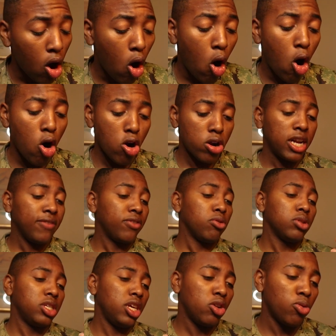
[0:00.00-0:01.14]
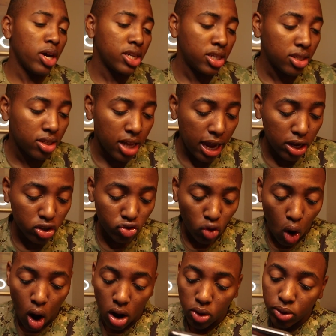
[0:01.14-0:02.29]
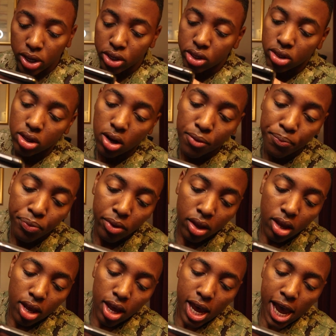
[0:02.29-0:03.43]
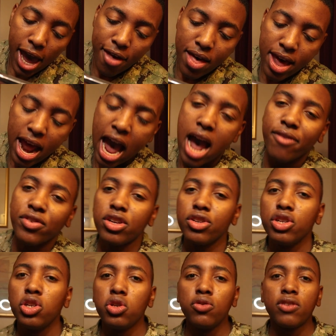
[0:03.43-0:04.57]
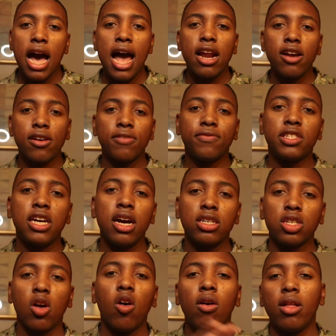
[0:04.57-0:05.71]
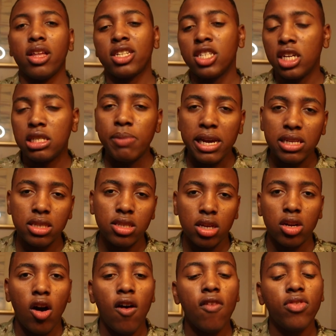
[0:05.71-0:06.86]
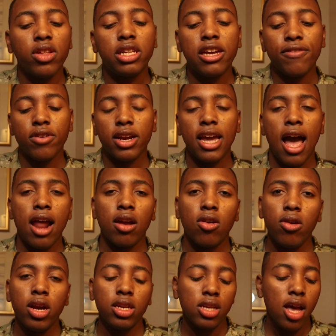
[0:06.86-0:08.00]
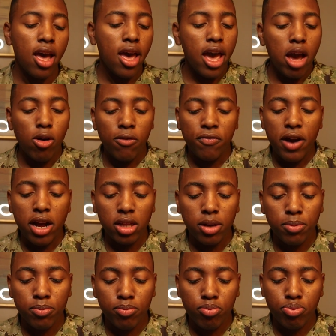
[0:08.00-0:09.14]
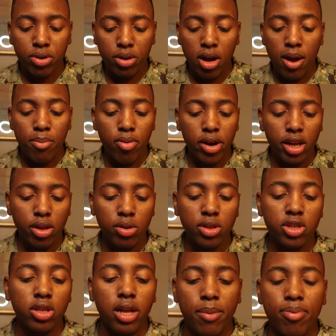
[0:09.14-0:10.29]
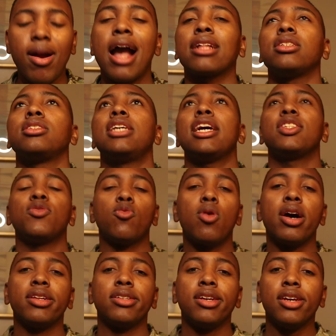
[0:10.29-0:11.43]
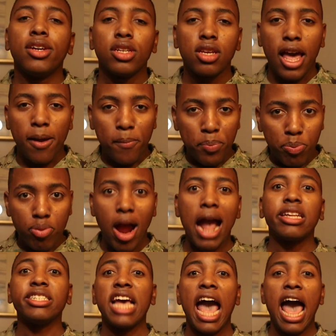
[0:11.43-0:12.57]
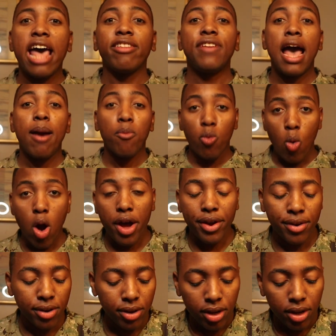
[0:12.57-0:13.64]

hard difficulty questions, like strong questions. So, and then after you kind of touch all touch bases on all the different categories, it will finally Uh, bring you to like practice test one, so like practice ASVAB one,